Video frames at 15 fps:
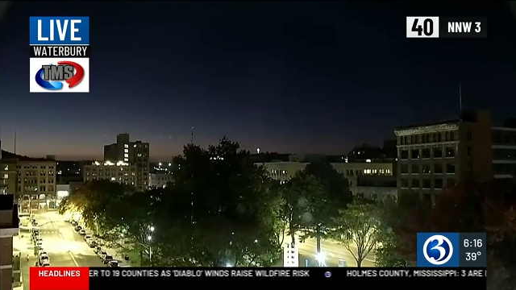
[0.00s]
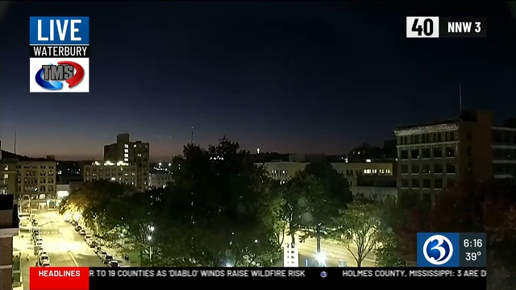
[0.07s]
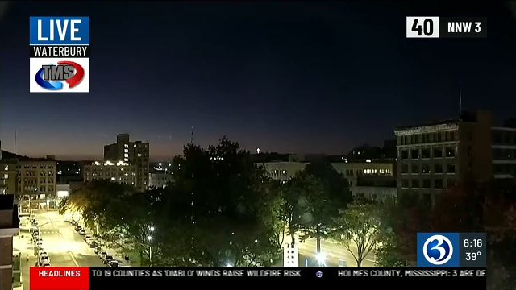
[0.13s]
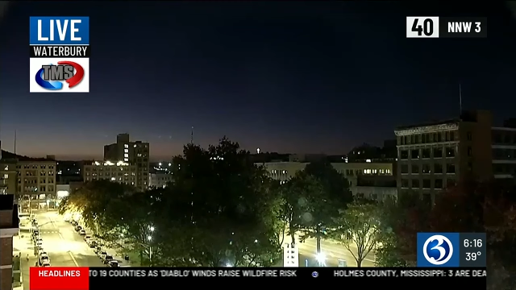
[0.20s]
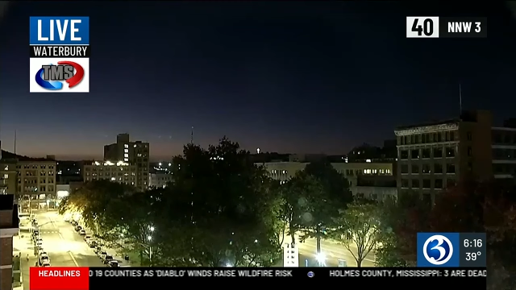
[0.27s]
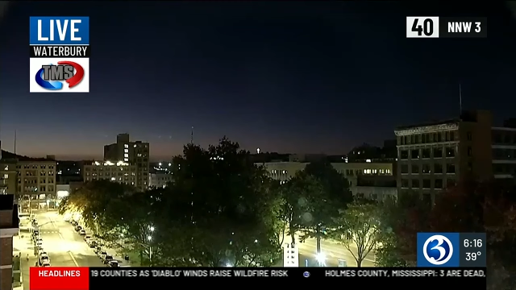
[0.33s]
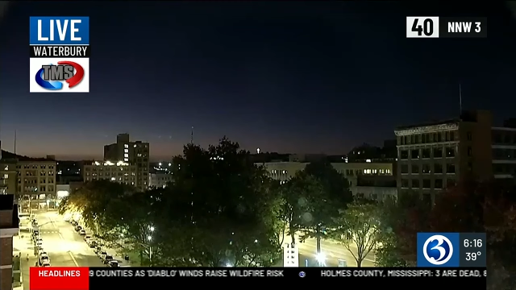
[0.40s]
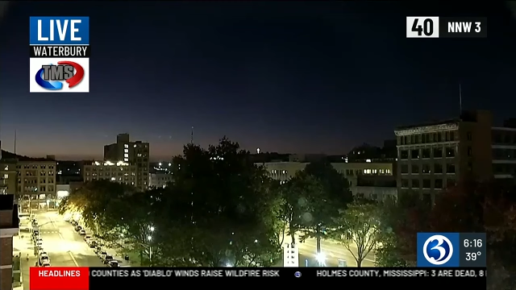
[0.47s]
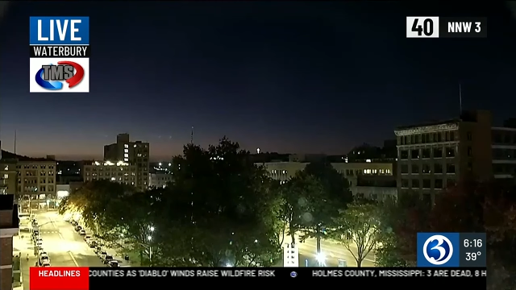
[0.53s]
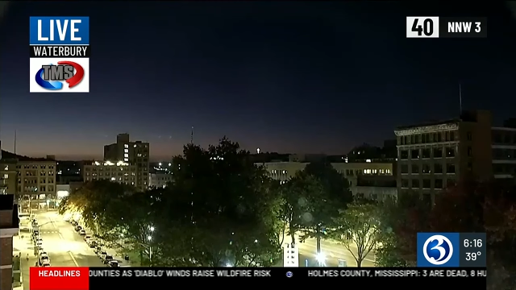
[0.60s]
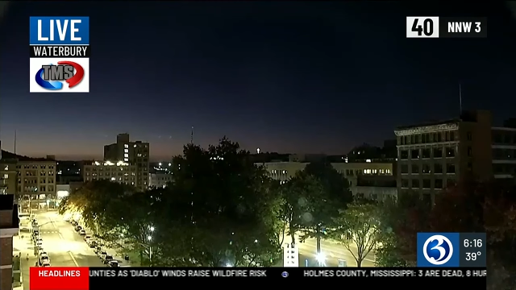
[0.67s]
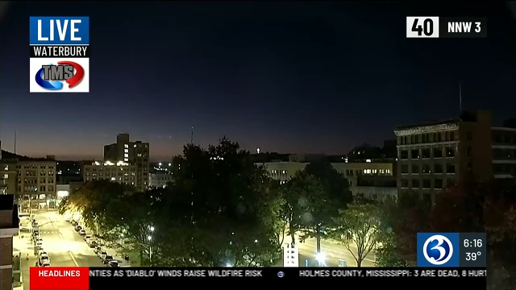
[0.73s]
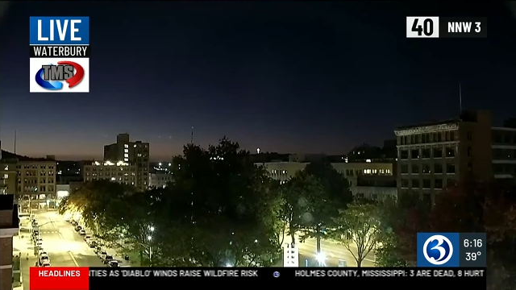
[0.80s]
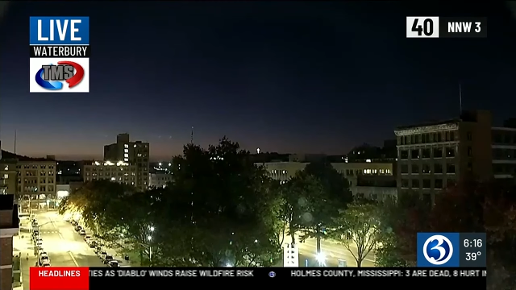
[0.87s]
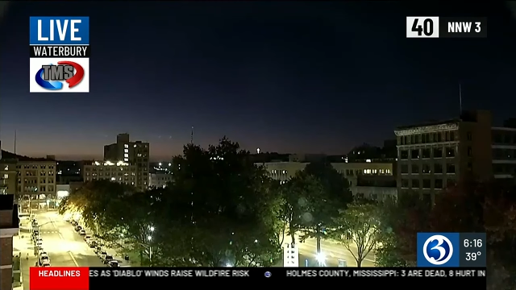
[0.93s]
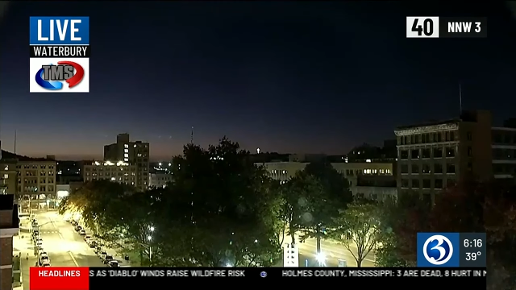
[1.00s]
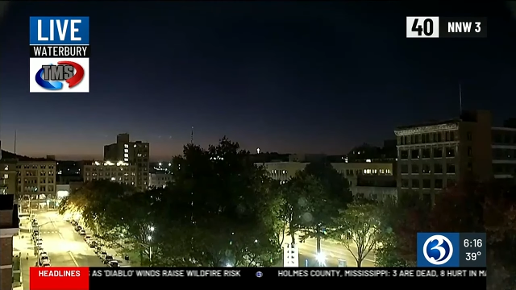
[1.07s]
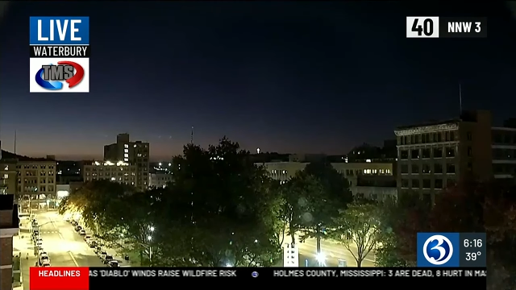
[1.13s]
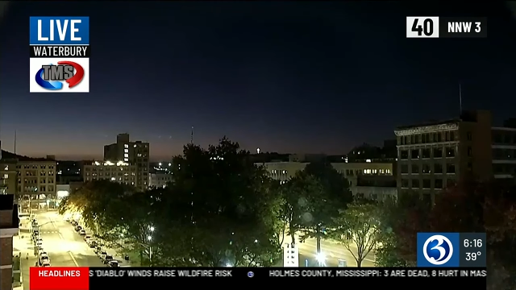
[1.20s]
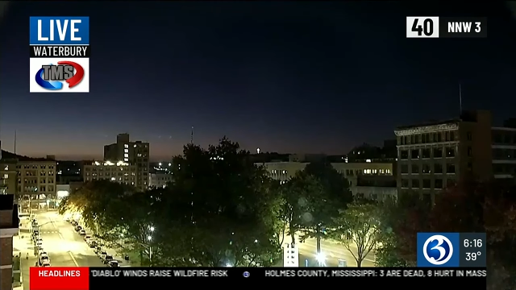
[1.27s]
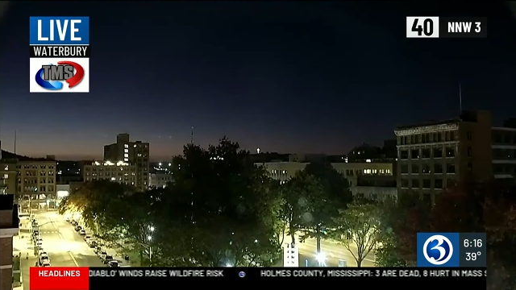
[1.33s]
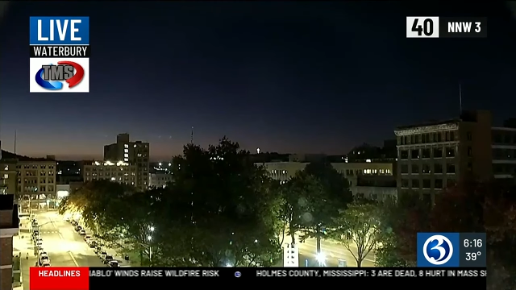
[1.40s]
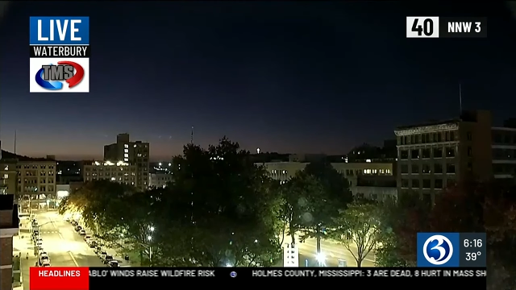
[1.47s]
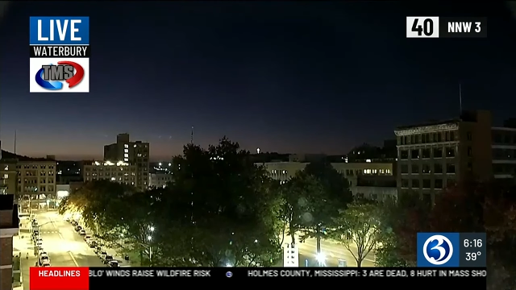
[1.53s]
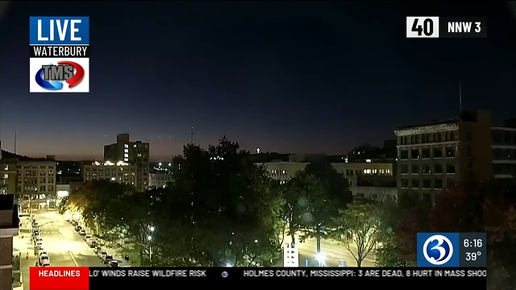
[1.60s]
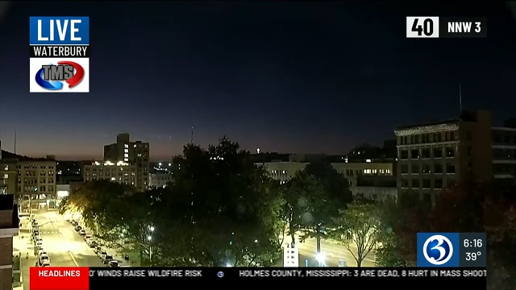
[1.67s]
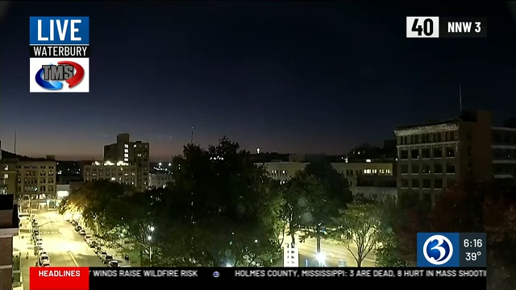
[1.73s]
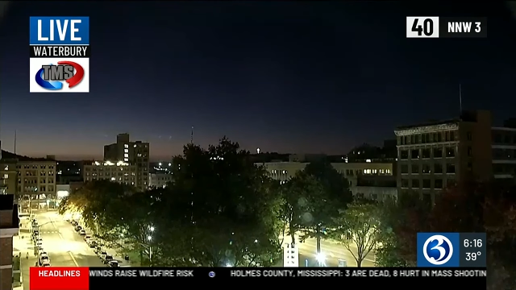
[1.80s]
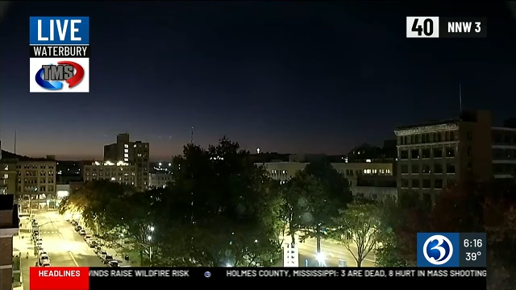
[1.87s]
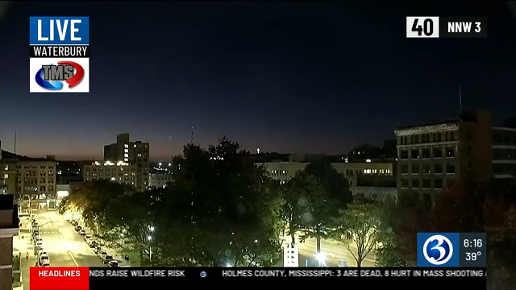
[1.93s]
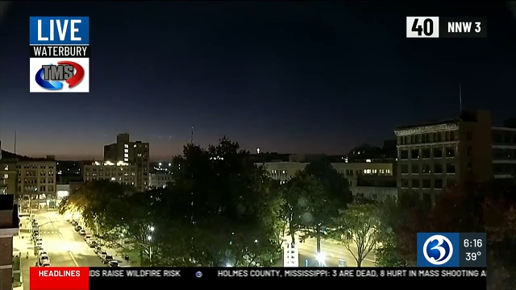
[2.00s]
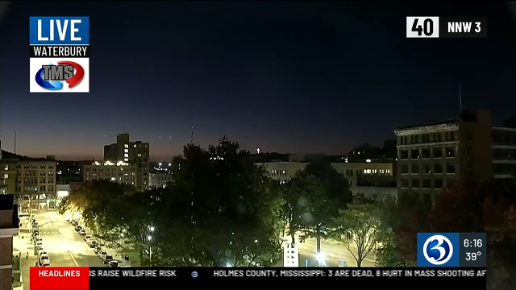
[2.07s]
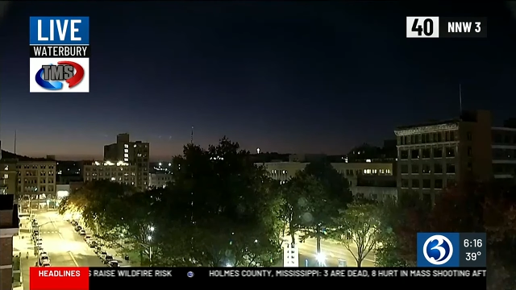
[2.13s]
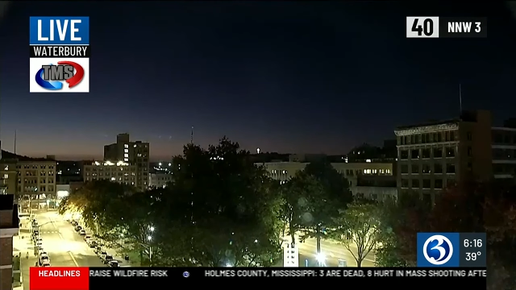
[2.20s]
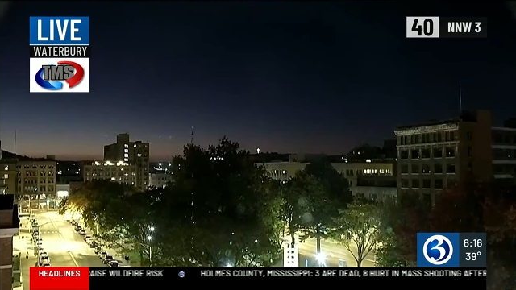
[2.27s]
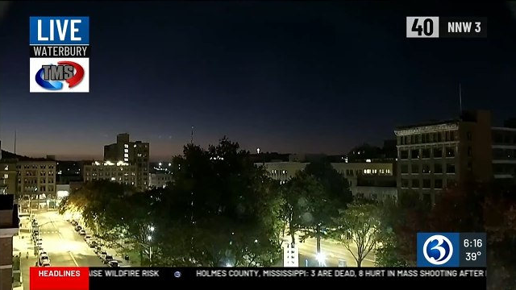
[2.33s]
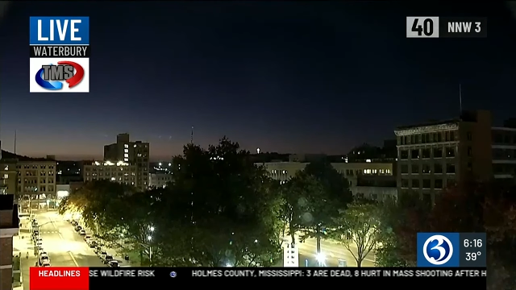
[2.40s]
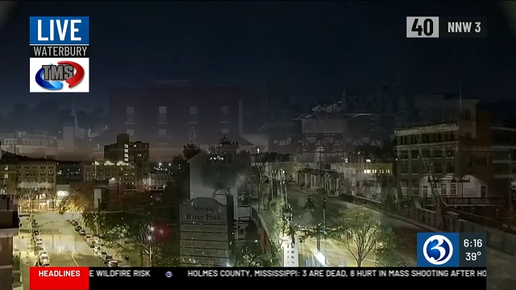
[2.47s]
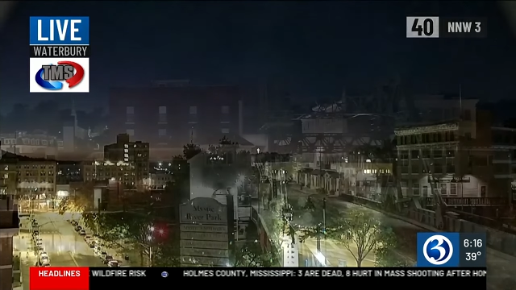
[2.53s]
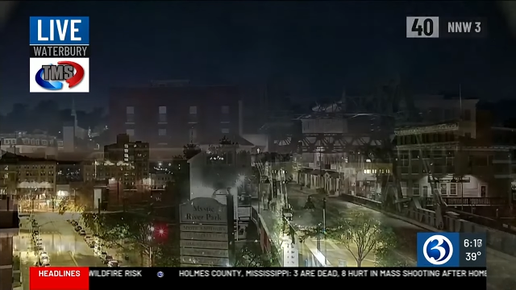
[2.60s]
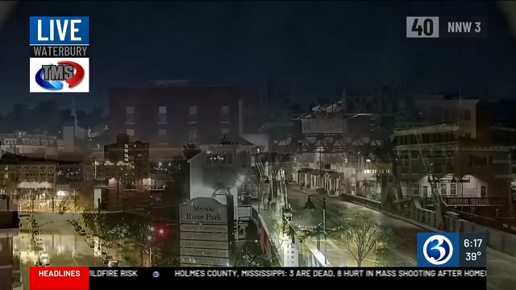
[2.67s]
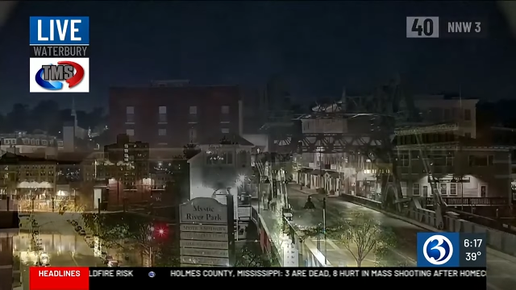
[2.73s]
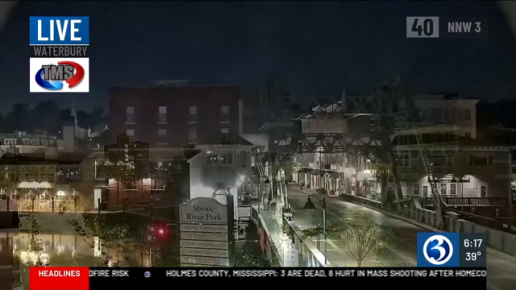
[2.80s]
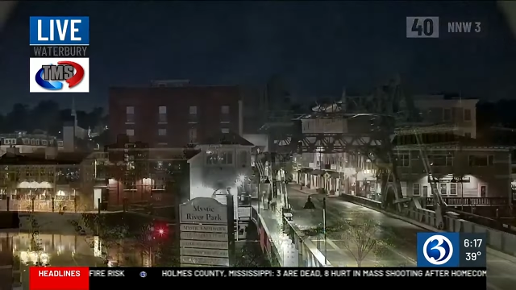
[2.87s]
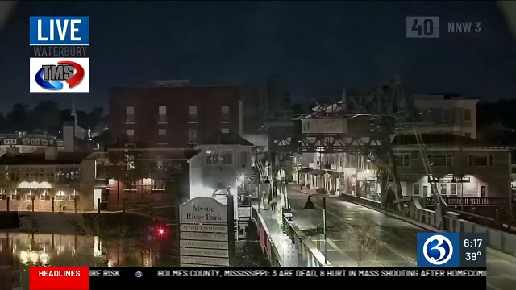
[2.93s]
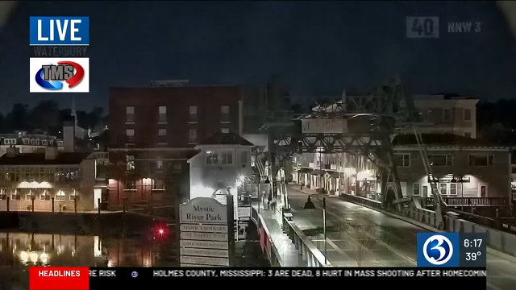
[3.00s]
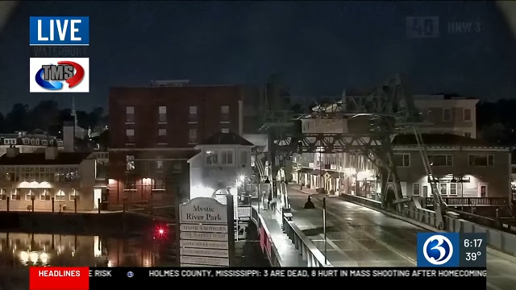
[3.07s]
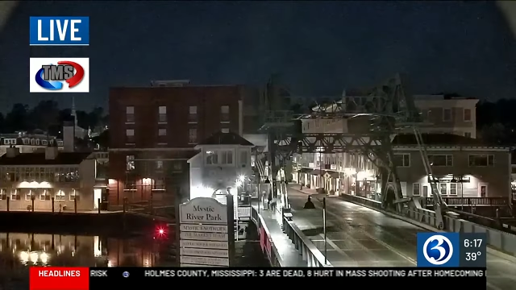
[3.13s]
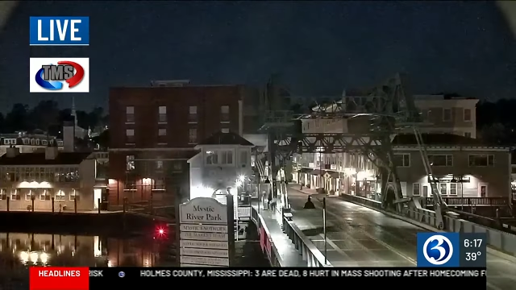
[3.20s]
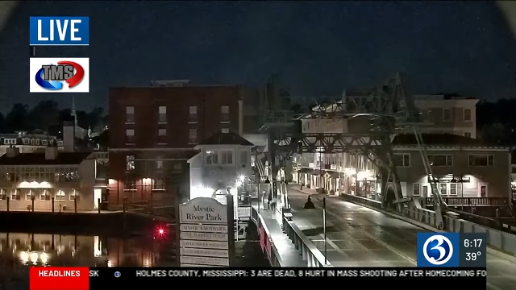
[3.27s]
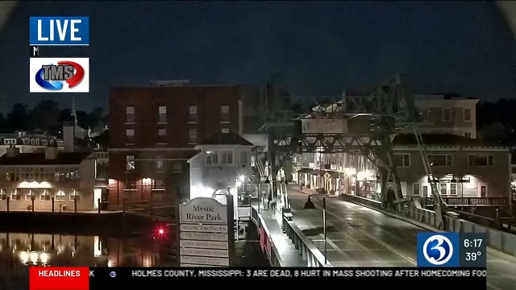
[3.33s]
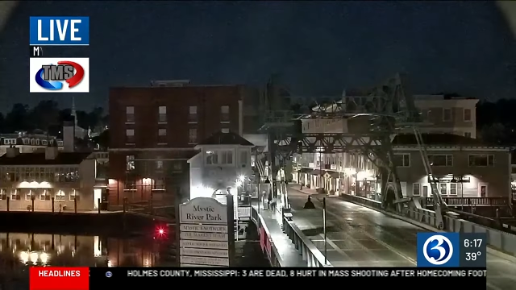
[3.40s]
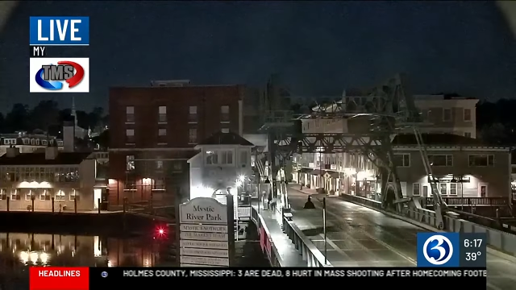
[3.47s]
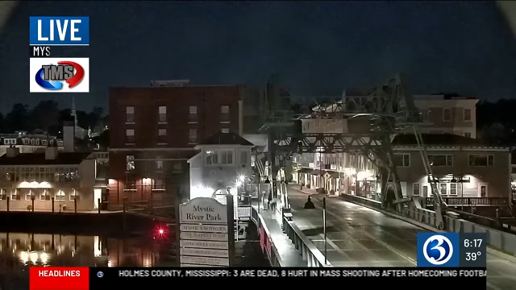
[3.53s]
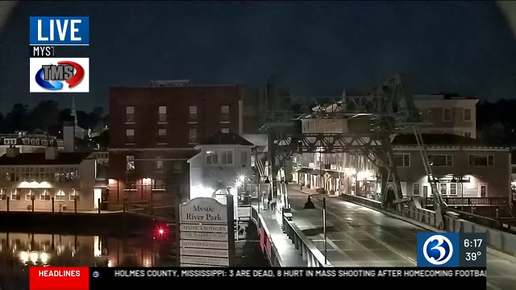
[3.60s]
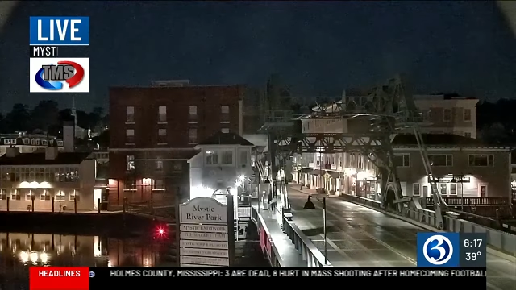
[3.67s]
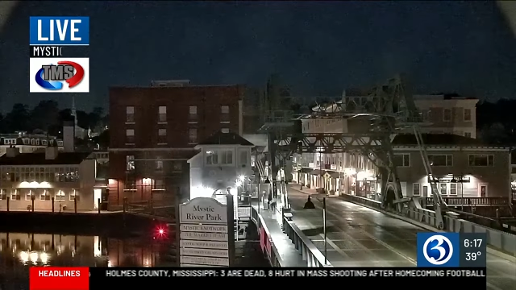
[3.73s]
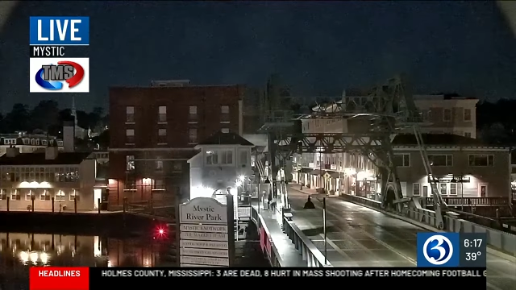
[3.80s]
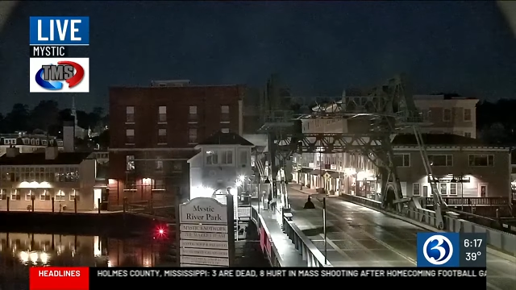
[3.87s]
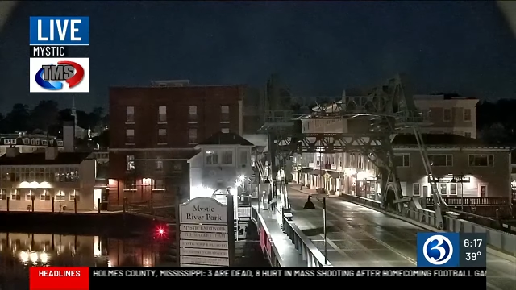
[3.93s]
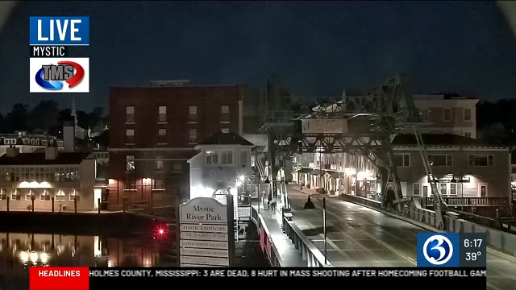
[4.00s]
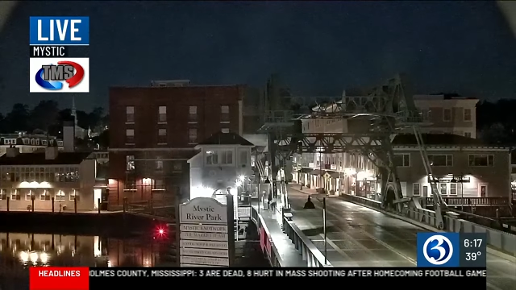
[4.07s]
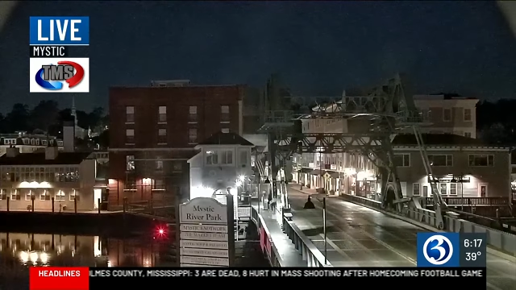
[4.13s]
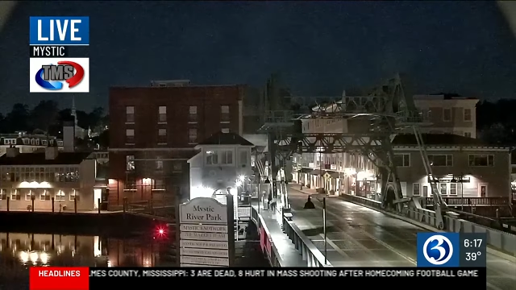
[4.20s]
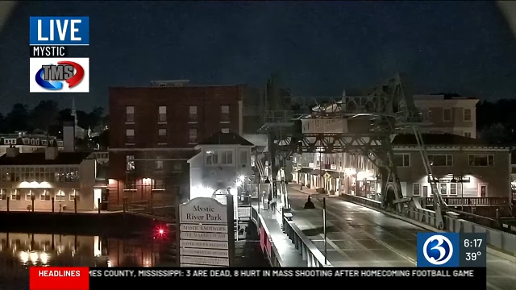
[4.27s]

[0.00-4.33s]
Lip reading: No face is visible, so there are no lips to read.